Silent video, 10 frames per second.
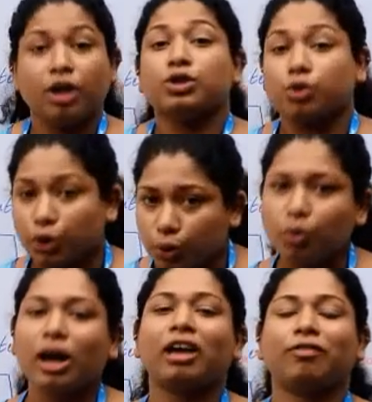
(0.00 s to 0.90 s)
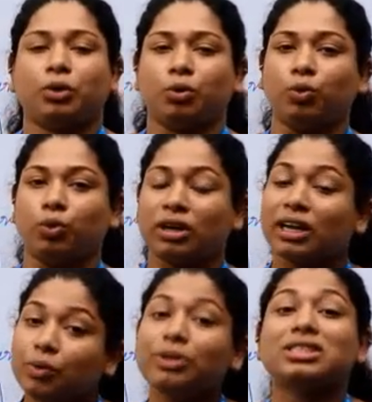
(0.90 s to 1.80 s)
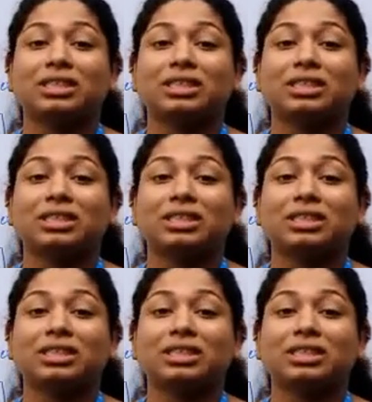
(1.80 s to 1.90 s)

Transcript: So you have to convince